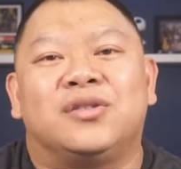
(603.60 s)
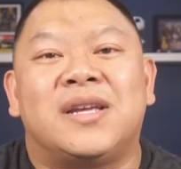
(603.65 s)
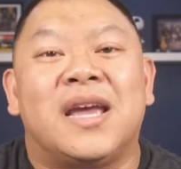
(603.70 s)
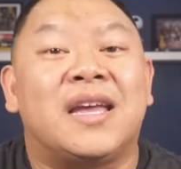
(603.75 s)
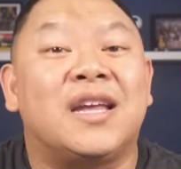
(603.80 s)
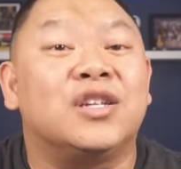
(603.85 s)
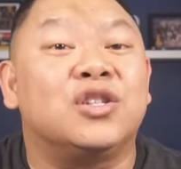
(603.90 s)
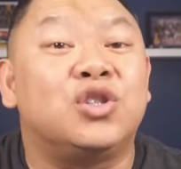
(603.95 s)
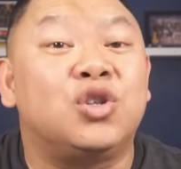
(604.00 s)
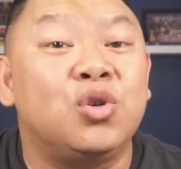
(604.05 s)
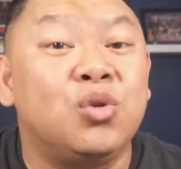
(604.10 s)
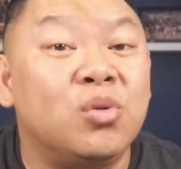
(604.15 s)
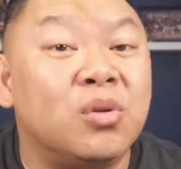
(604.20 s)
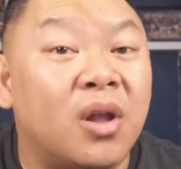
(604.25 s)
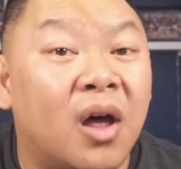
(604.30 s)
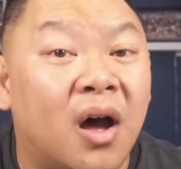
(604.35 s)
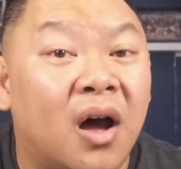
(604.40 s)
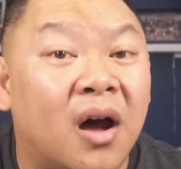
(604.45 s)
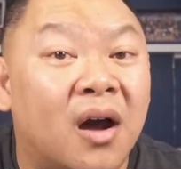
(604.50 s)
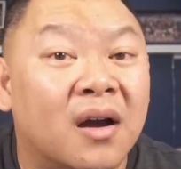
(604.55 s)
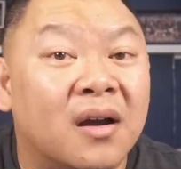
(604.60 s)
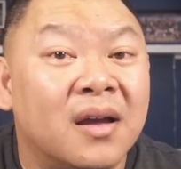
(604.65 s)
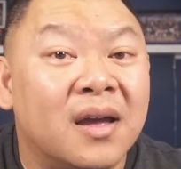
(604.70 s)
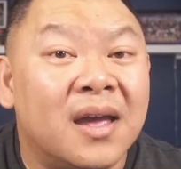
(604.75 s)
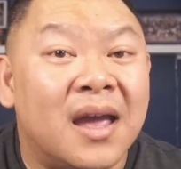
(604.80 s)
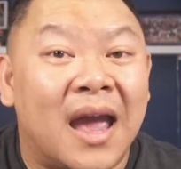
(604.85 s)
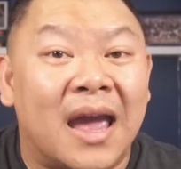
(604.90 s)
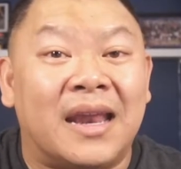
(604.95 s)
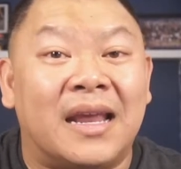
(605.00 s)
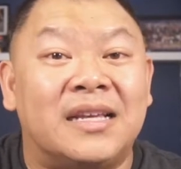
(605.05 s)
you're taking too long
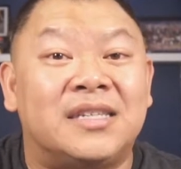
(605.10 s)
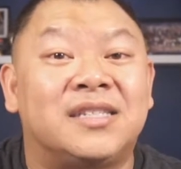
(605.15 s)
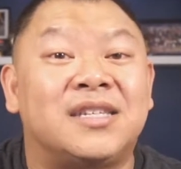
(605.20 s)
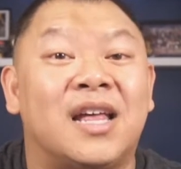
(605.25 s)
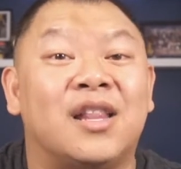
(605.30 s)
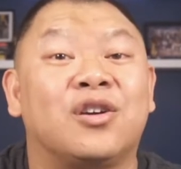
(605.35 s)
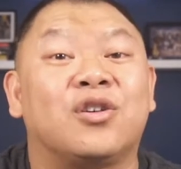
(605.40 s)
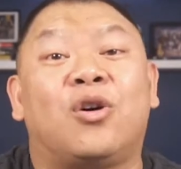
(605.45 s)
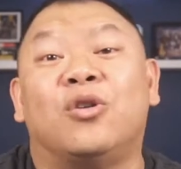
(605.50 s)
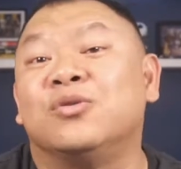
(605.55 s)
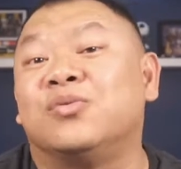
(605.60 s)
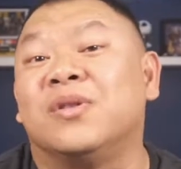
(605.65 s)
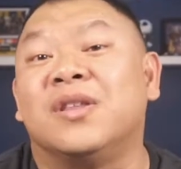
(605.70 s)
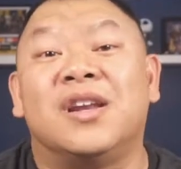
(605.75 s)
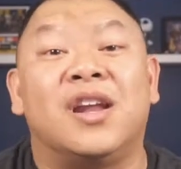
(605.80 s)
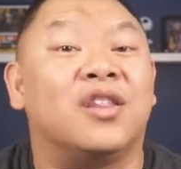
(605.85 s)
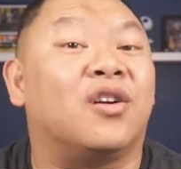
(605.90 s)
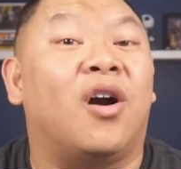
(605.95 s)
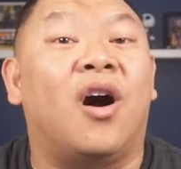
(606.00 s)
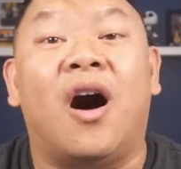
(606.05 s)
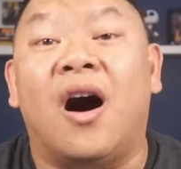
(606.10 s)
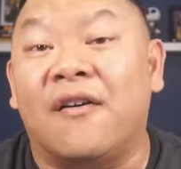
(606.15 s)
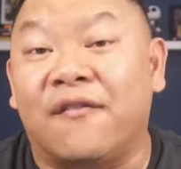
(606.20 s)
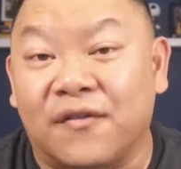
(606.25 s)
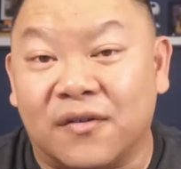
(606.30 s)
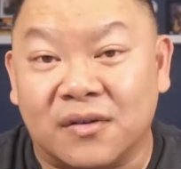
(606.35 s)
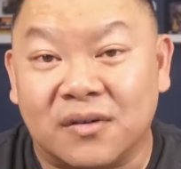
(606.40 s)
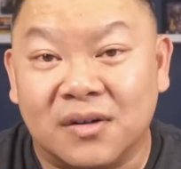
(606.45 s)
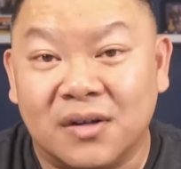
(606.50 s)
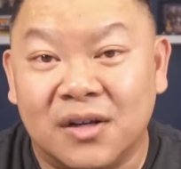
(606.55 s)
and a seller goes with another offer.